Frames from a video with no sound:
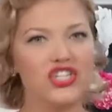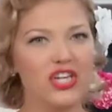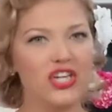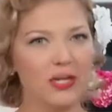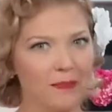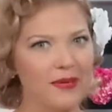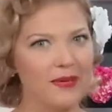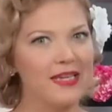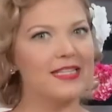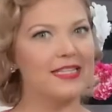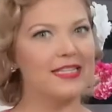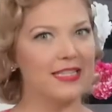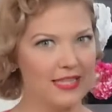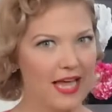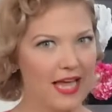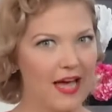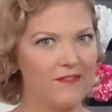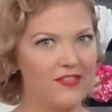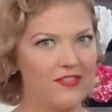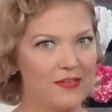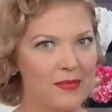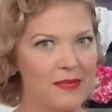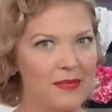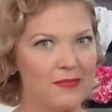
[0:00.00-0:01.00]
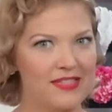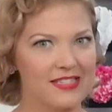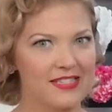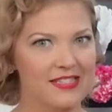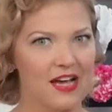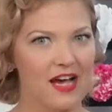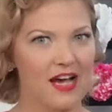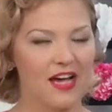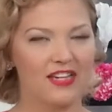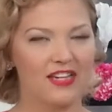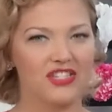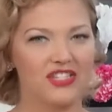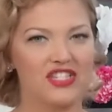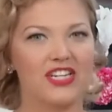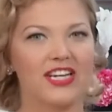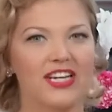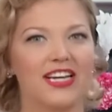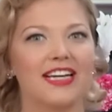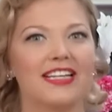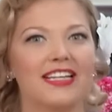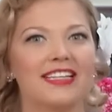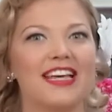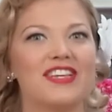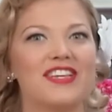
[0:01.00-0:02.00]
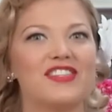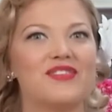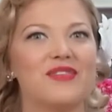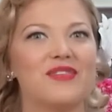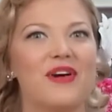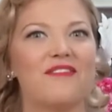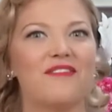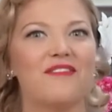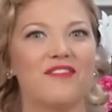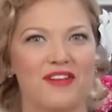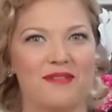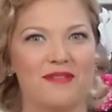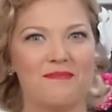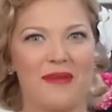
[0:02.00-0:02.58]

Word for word: Chickpeas love to be massaged in cholesterol-free